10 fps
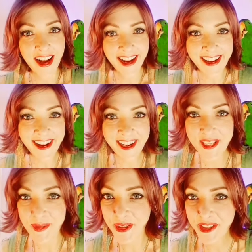Hi
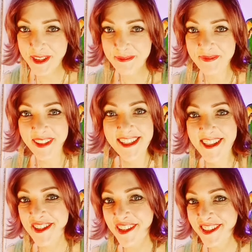guys, welcome. This
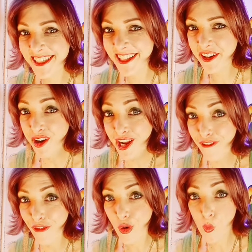is our daily reading
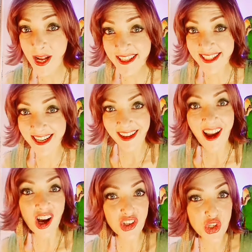for Wednesday,
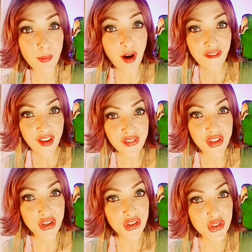October
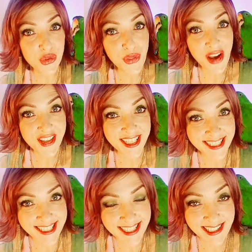5th,
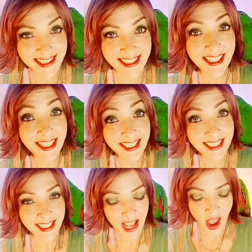
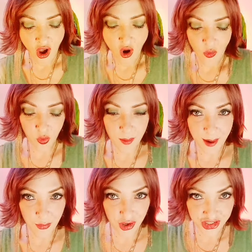2016.
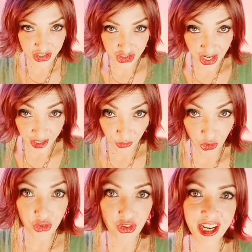Remember, it's a
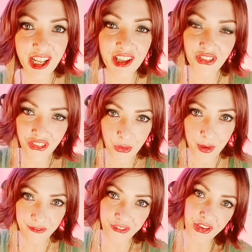general reading. See
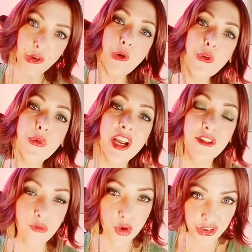what feels right
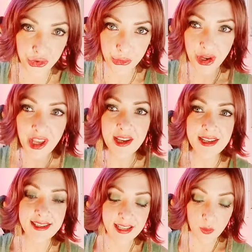for you.
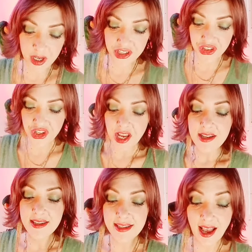See which
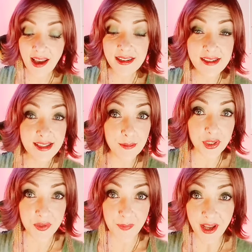signs,
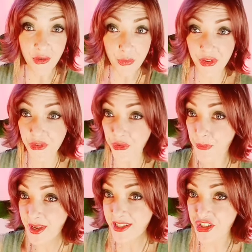symbols, bells, whistles,
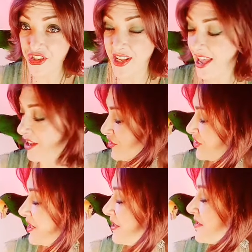messages,
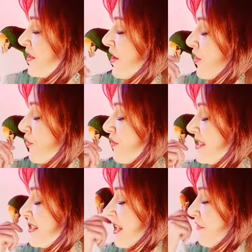energies
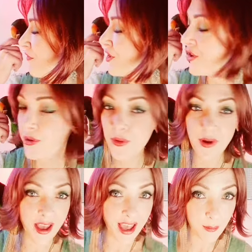resonate for you
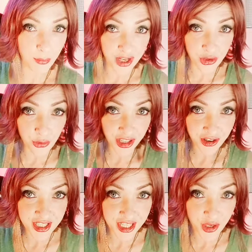and bring you
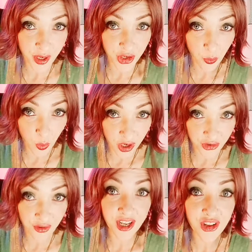clarity to what you're
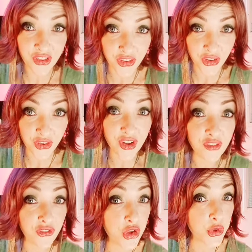wondering, concerned,
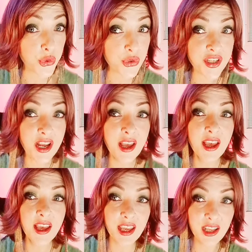confused,
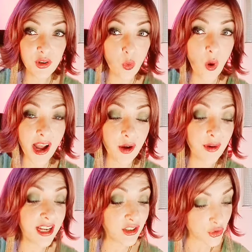
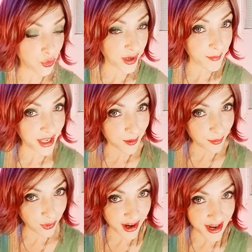inquiring, dreaming,
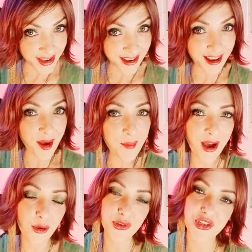praying
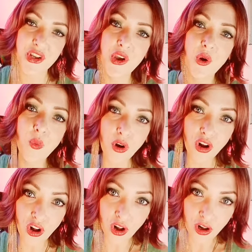about. We're
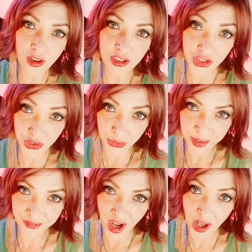all children
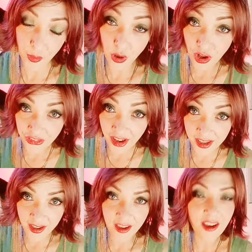of God. We're all
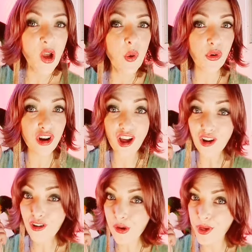psychic. We're not
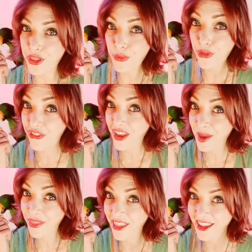all going through the
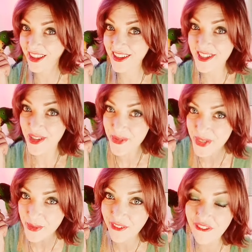same thing. So
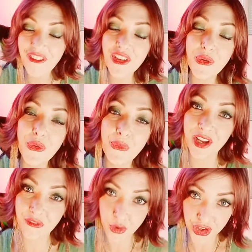see what feels
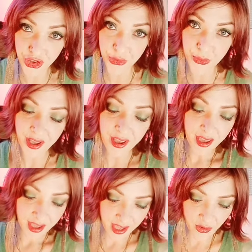right for you.
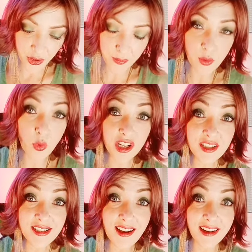It could be
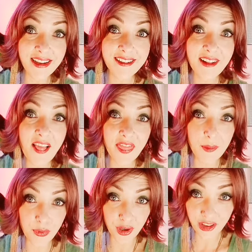one sign
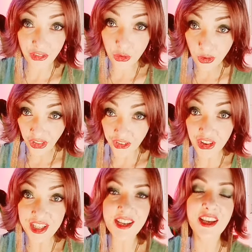that brings you
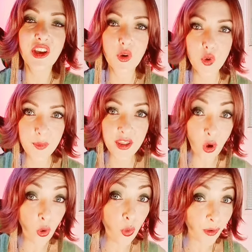clarity. It could be the
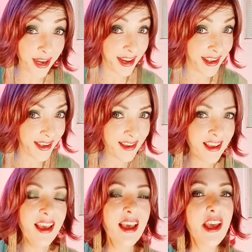whole reading.
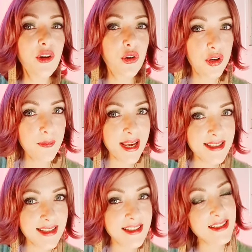It could make
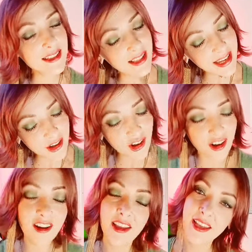sense later.